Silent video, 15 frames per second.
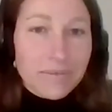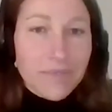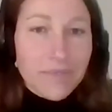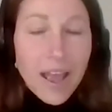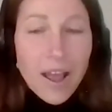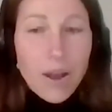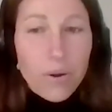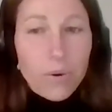
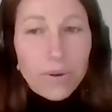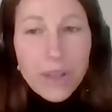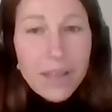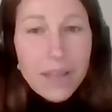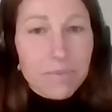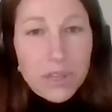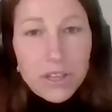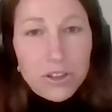how
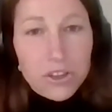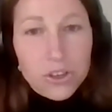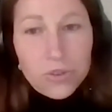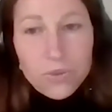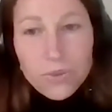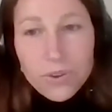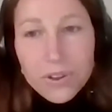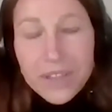can we
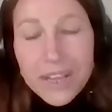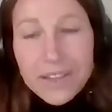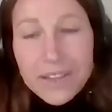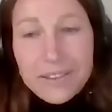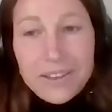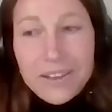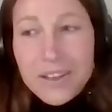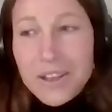ensure that